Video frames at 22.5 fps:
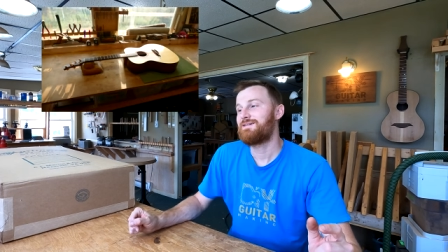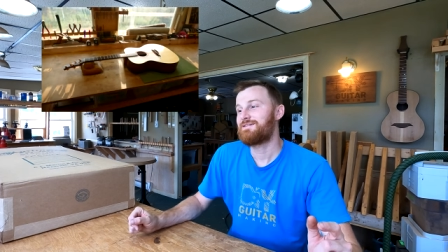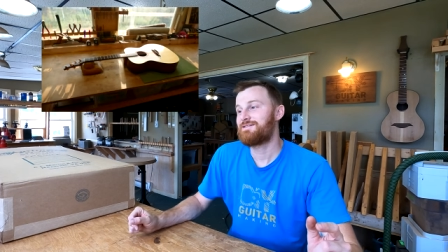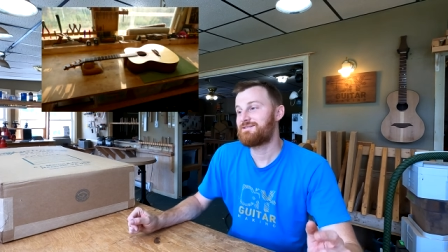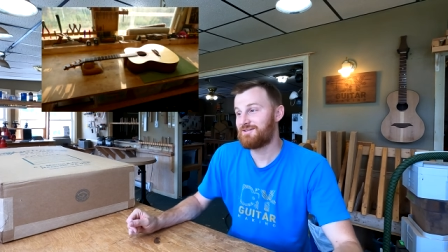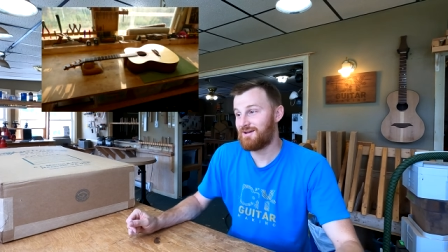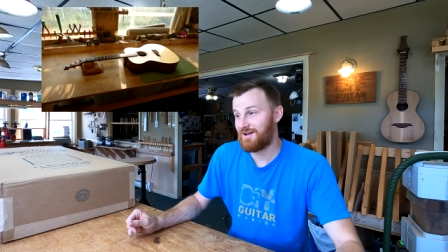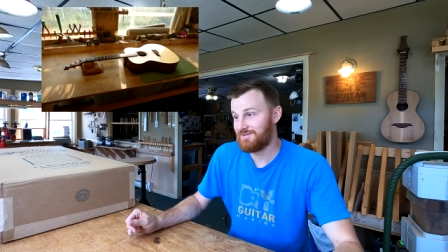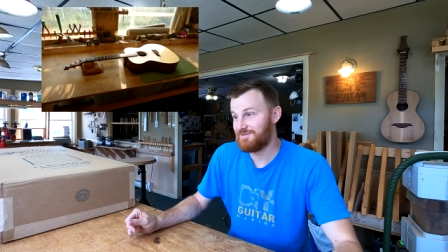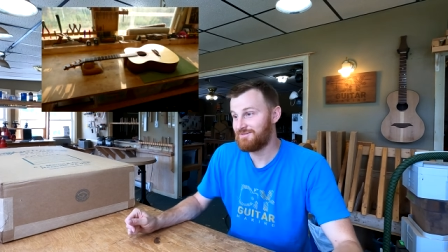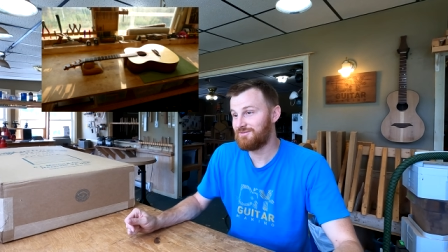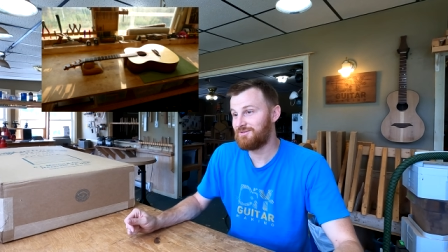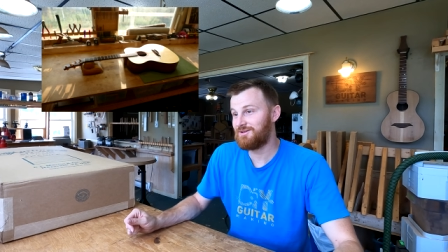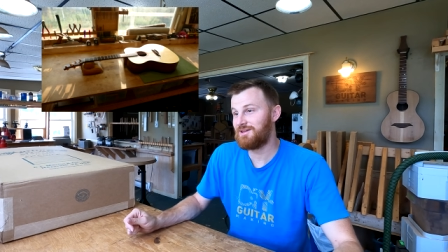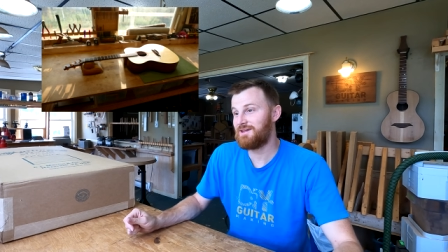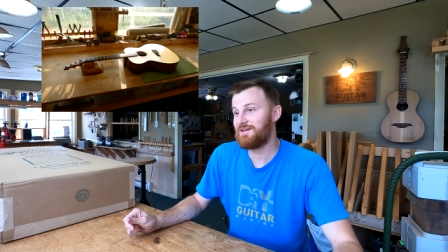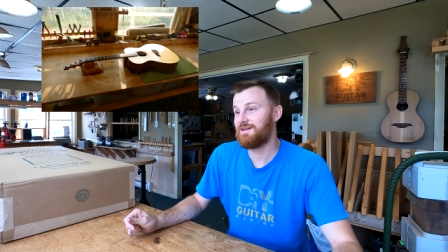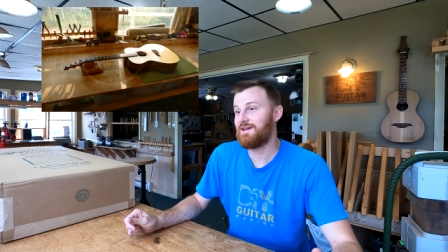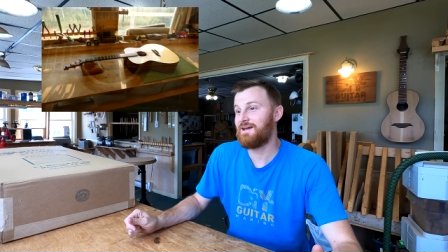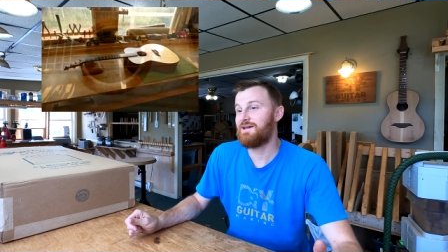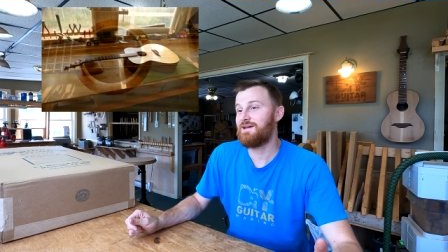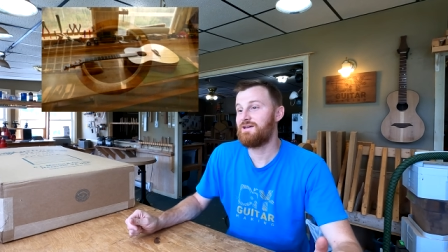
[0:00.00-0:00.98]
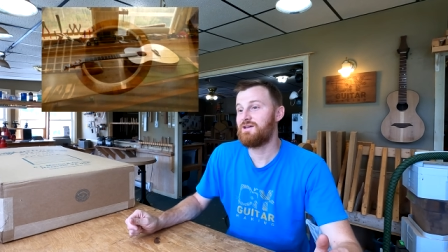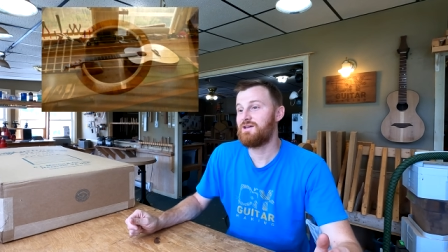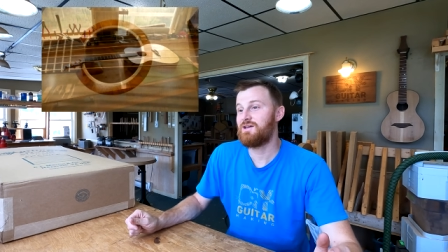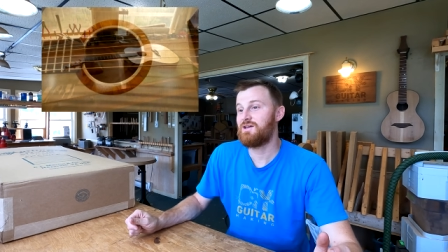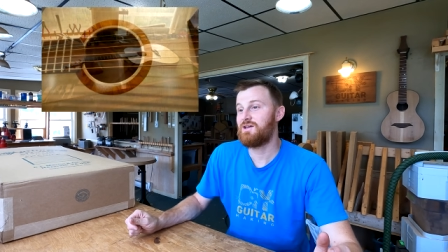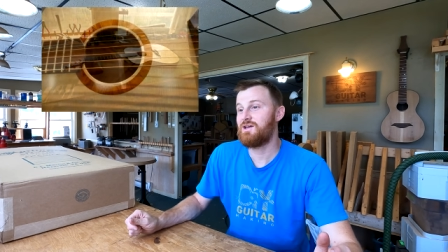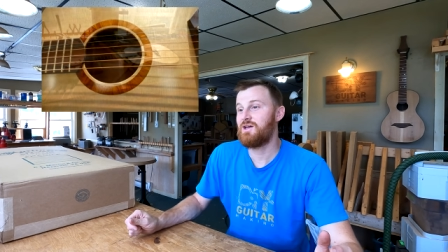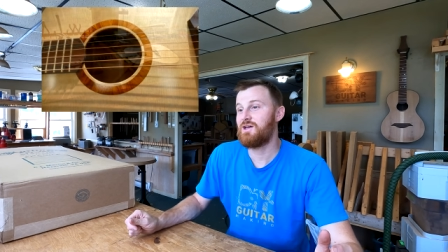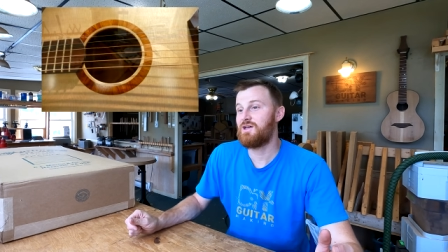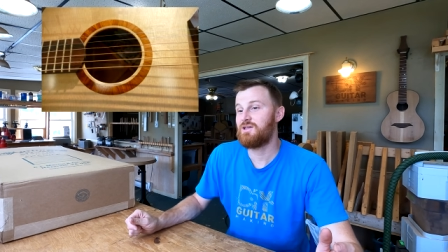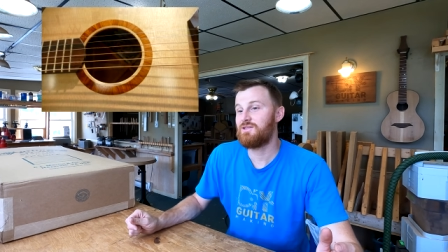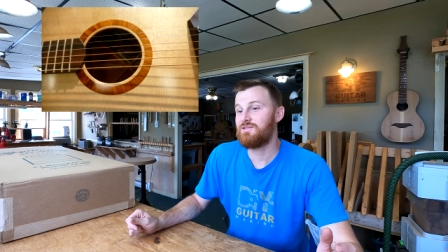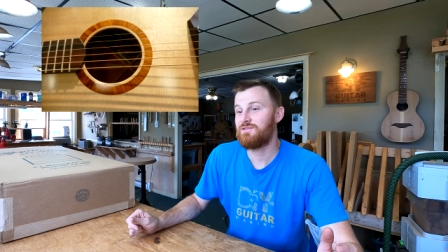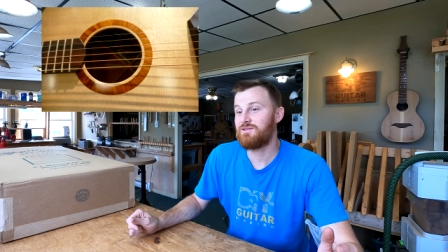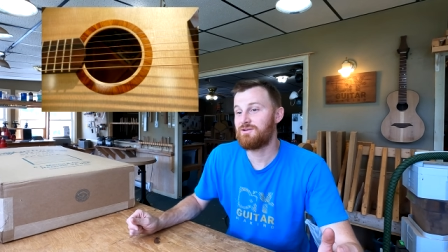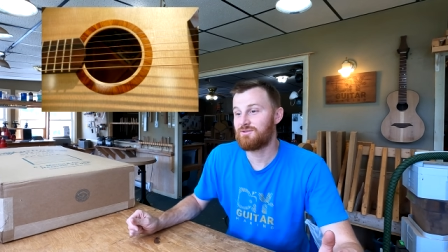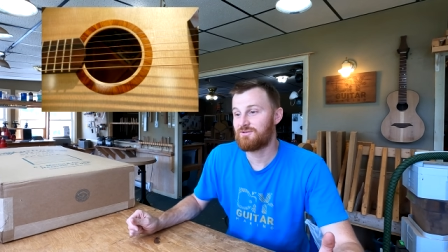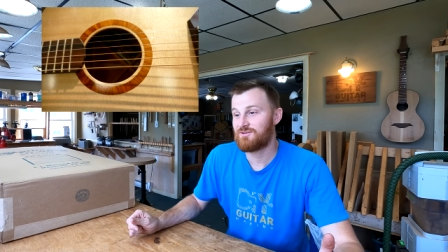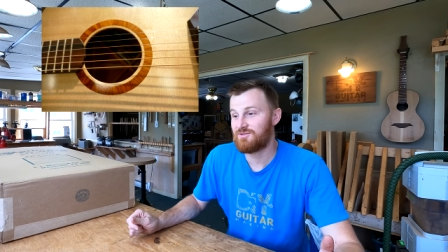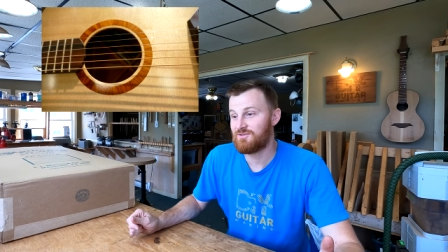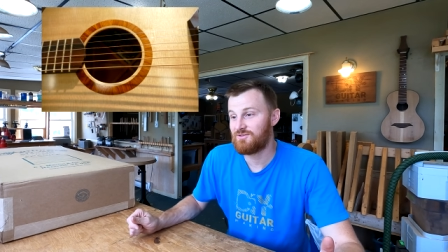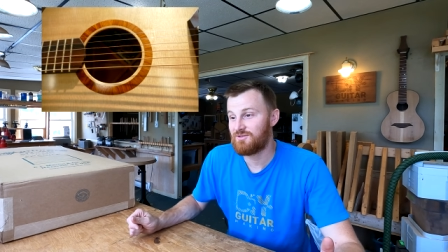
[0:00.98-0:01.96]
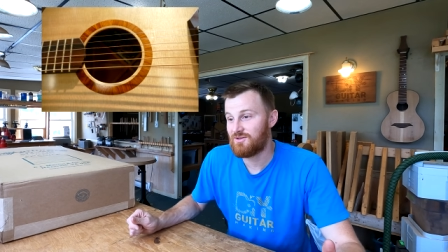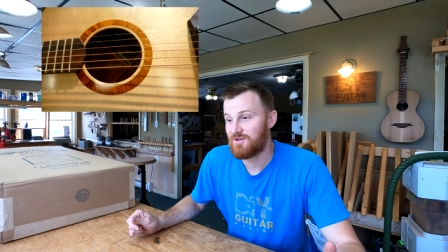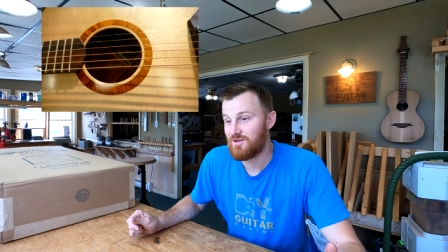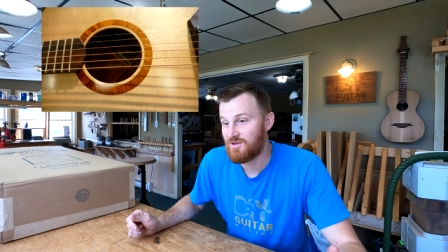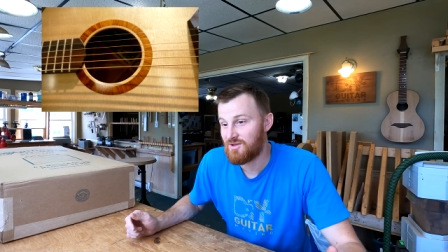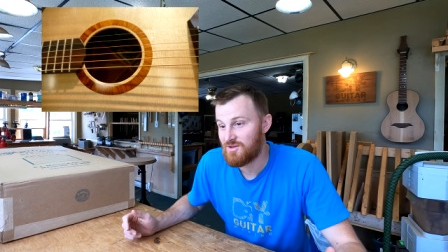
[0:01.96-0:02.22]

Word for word: suddenly there's